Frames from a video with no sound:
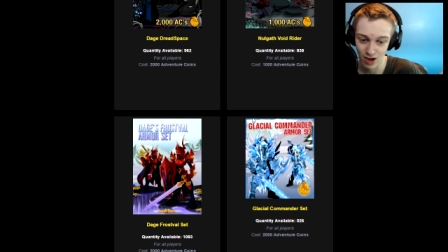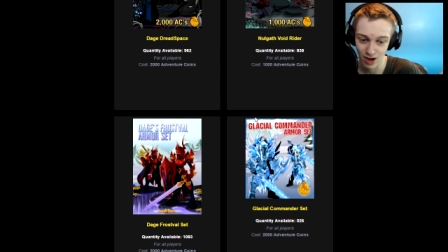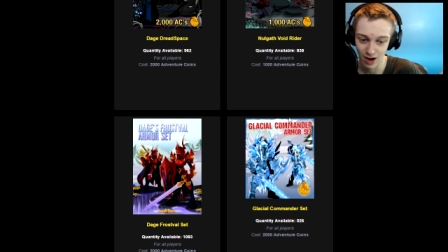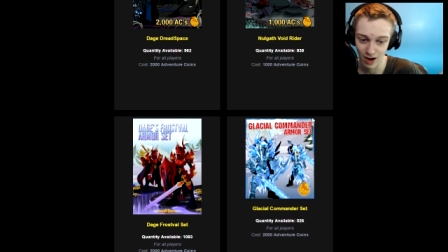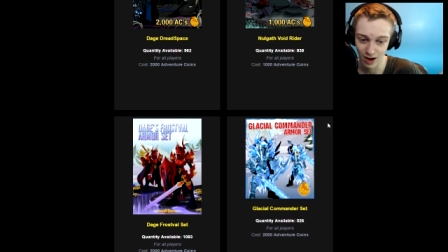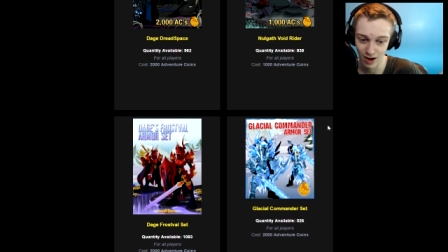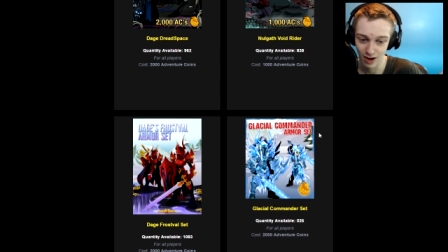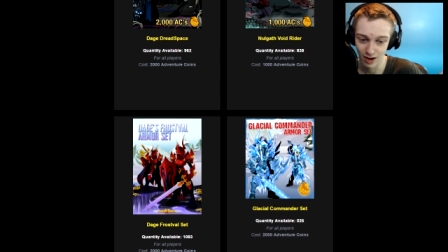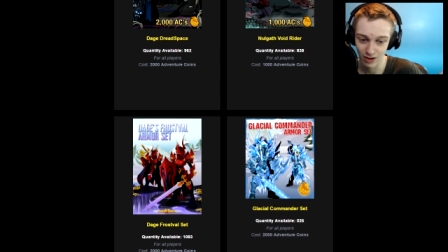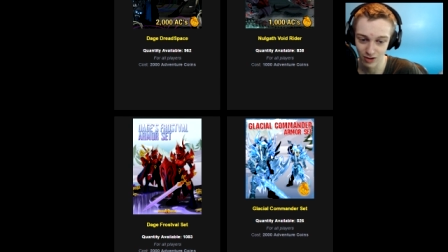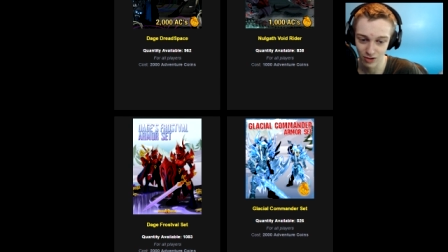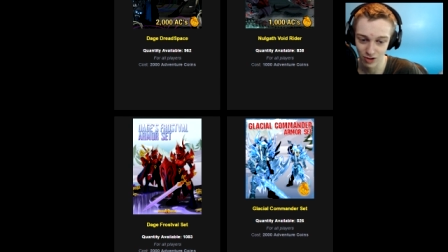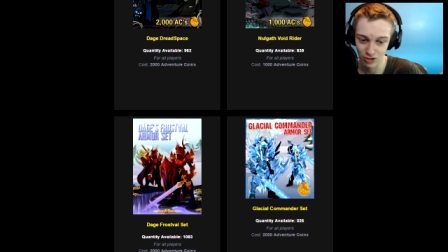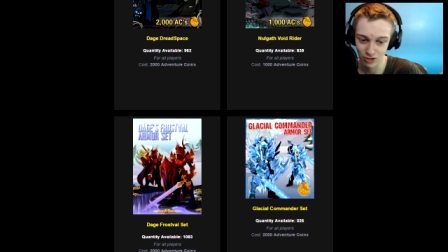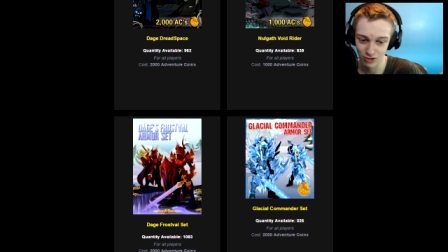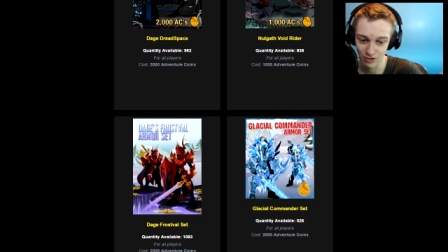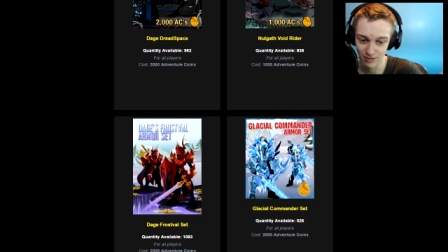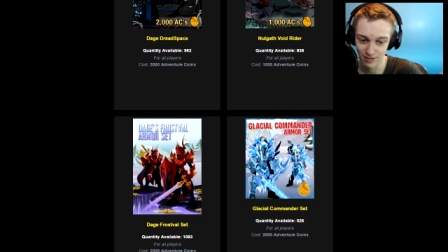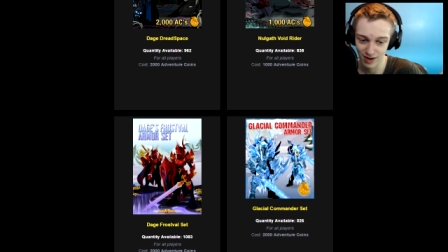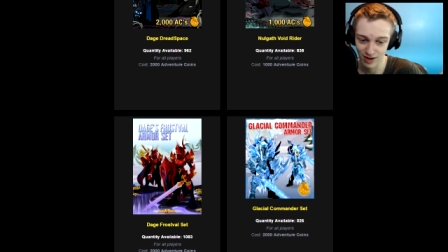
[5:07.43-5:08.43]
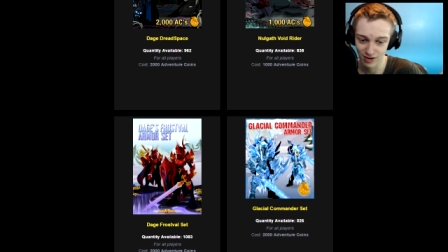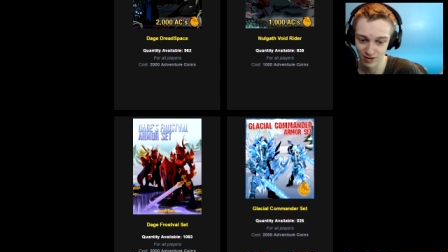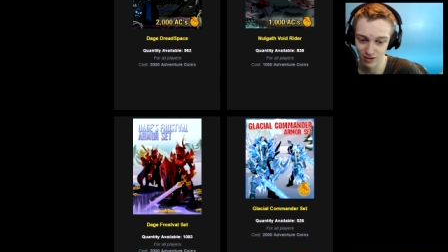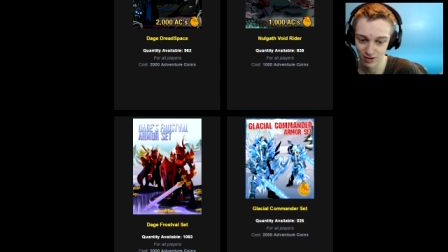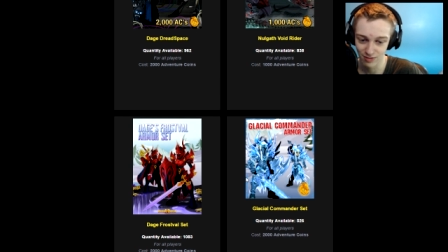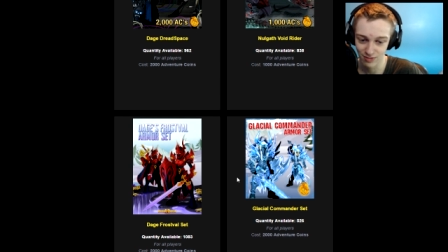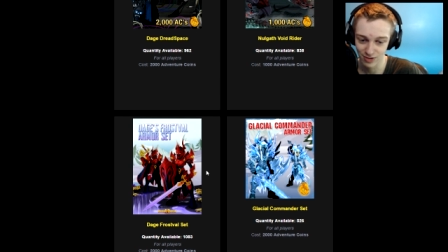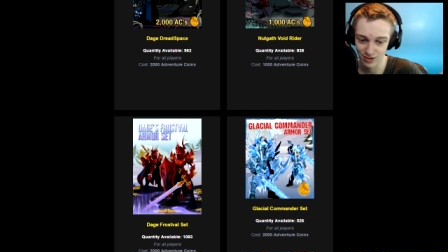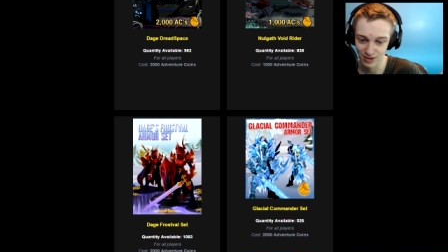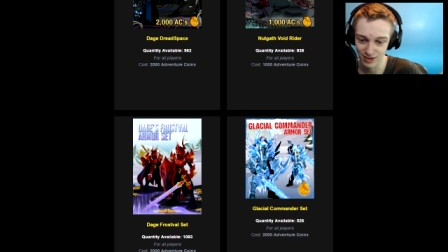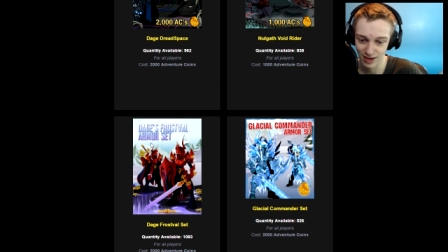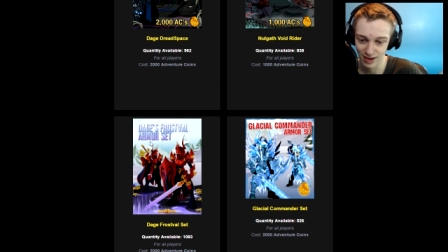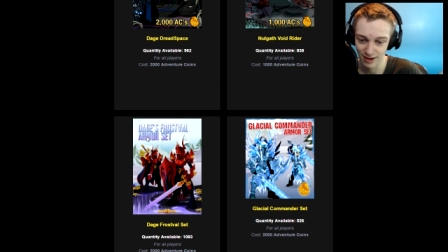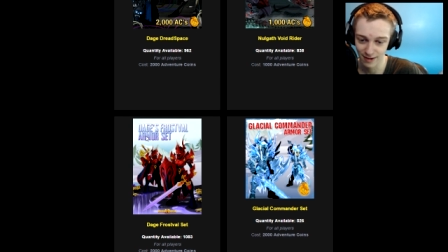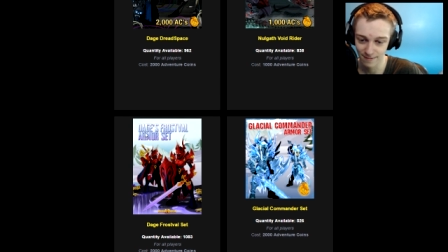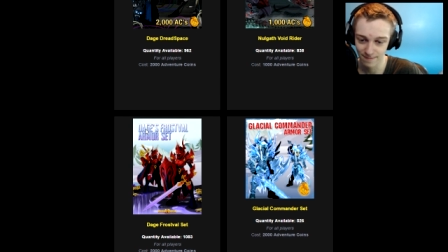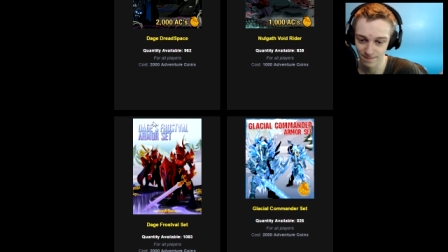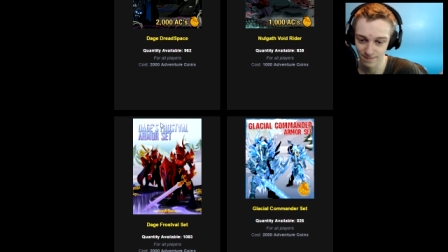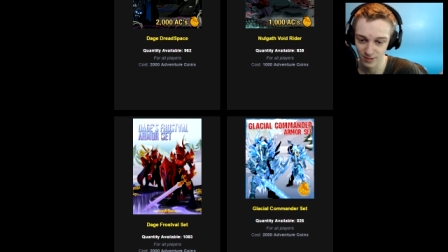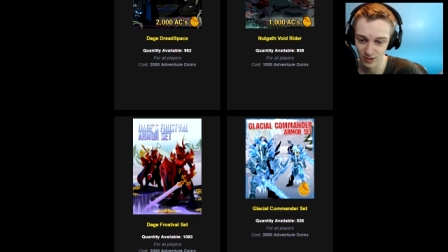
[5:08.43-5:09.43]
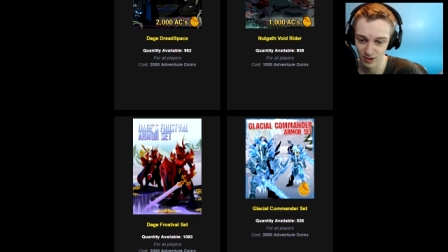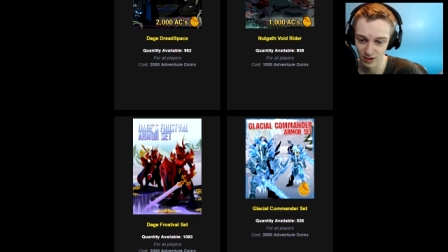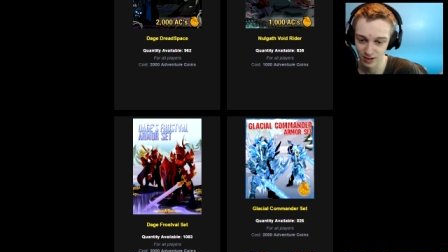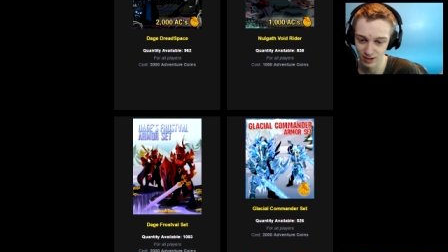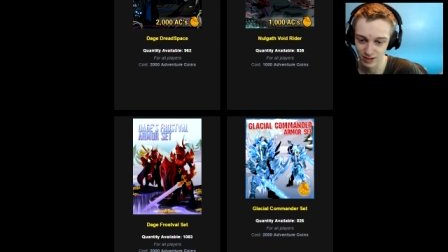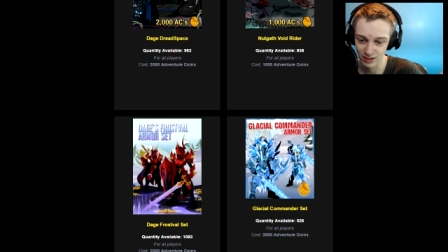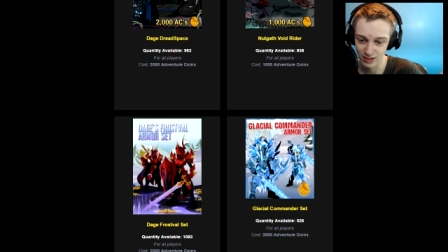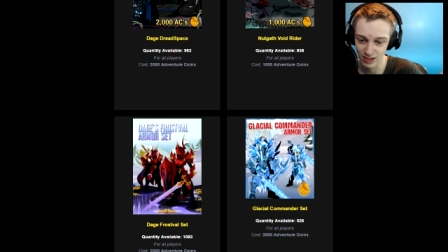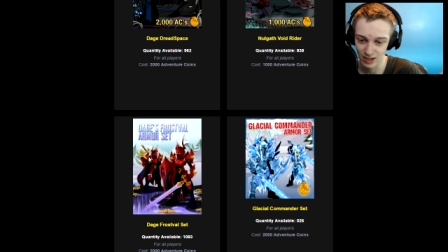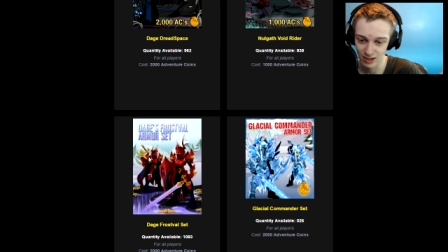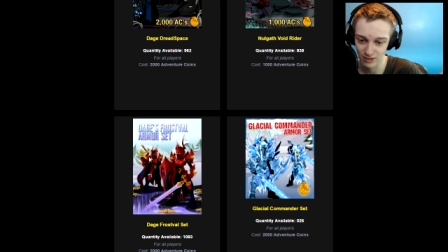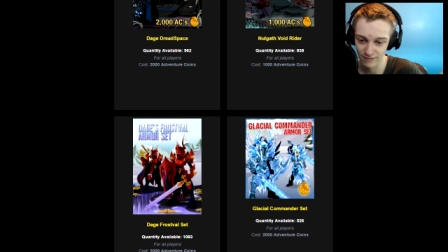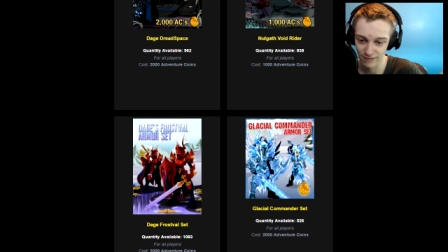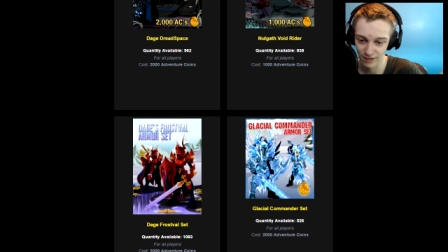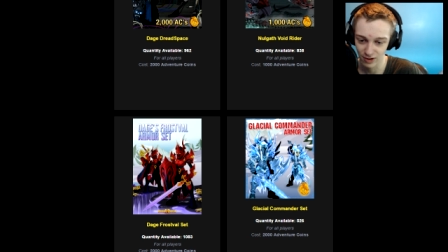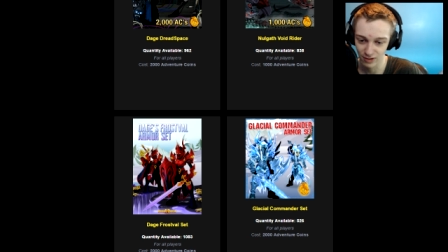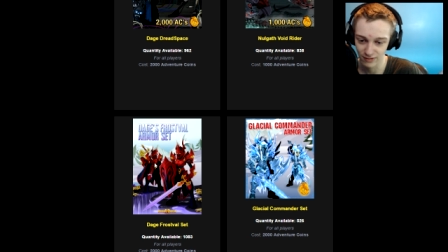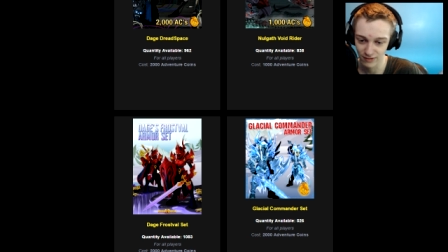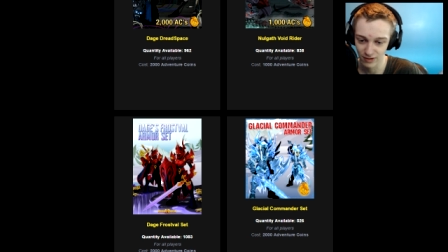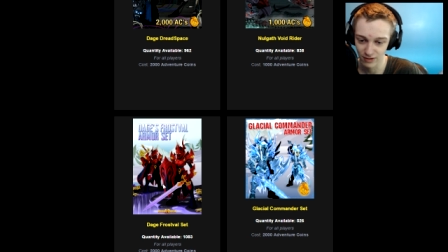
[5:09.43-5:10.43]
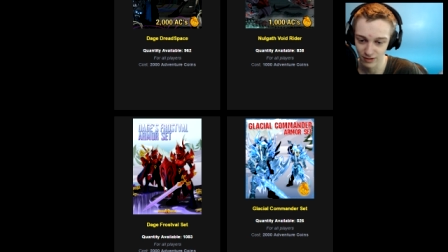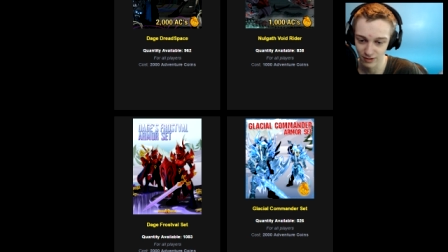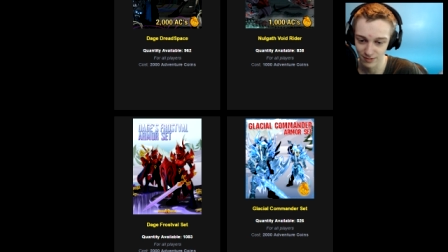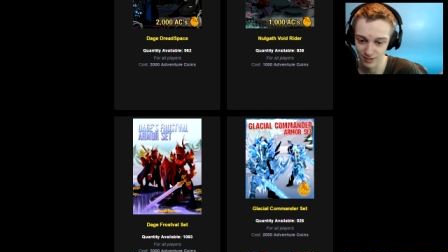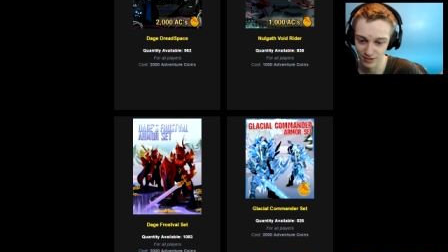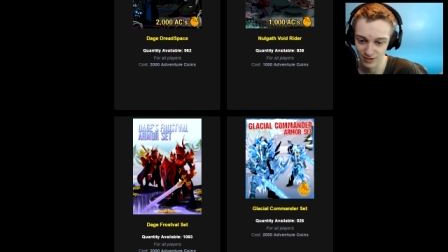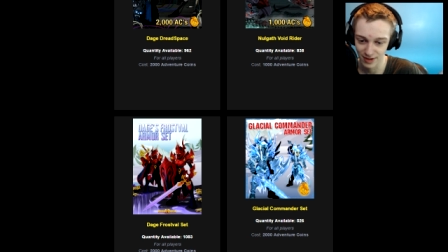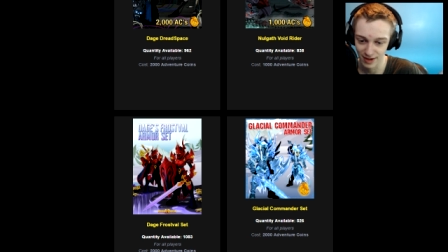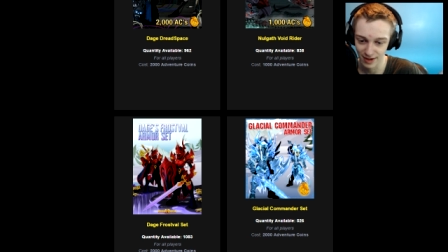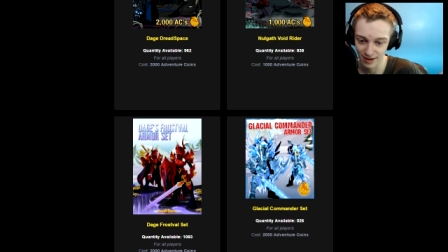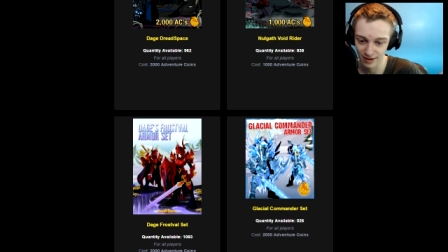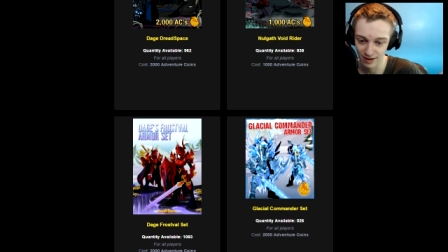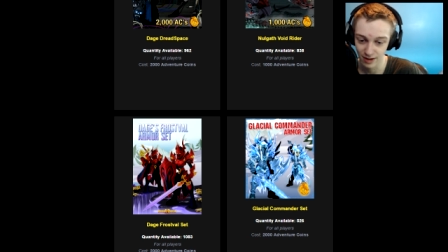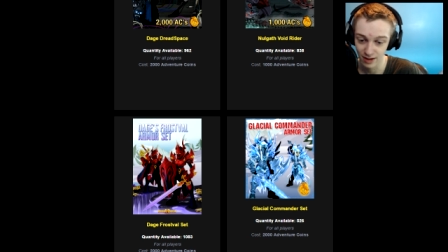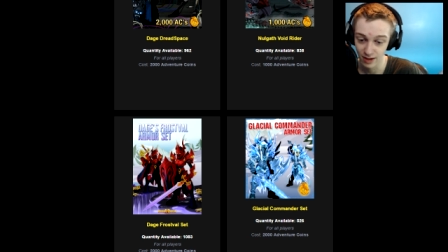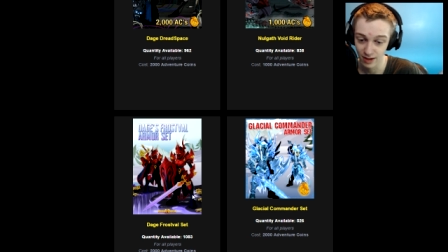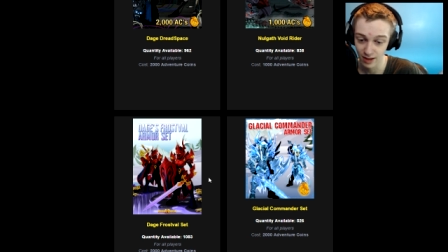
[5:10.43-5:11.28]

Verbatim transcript: Uh, Glacial Commander armor set. You got the Dage Frostfell armor set.